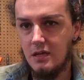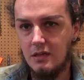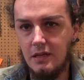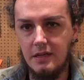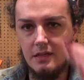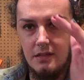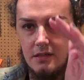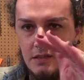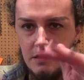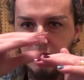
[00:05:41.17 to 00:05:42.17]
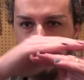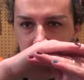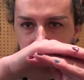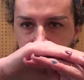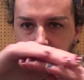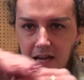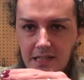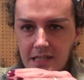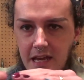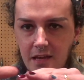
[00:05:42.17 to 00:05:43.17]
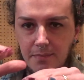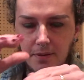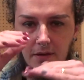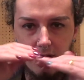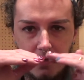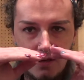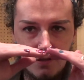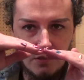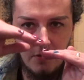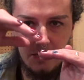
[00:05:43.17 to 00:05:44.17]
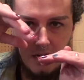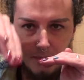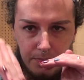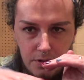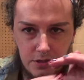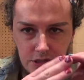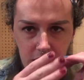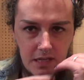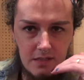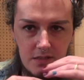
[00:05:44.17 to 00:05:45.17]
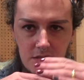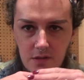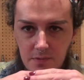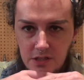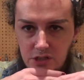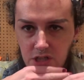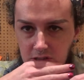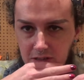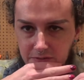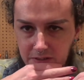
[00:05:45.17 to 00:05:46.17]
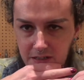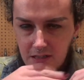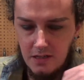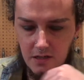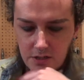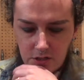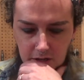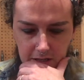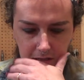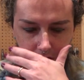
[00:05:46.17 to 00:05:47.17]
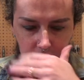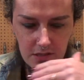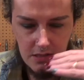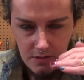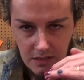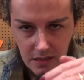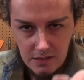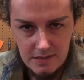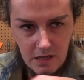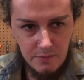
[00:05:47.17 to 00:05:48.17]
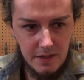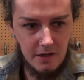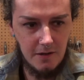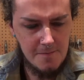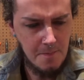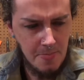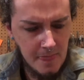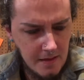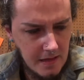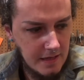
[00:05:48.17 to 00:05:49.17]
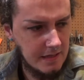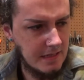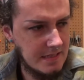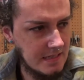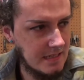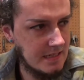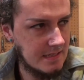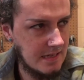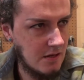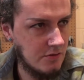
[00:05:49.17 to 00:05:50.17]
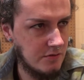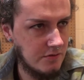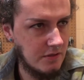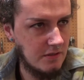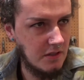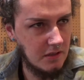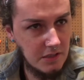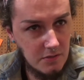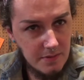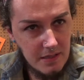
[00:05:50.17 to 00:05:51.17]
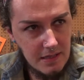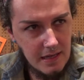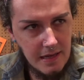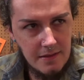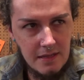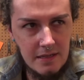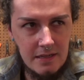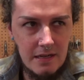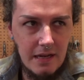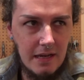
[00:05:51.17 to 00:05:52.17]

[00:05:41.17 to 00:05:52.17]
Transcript: like it was just flat tape. So I kind of pushed it in so that my chin could fit in there so I could get a sound better. And I did get a sound a little bit and then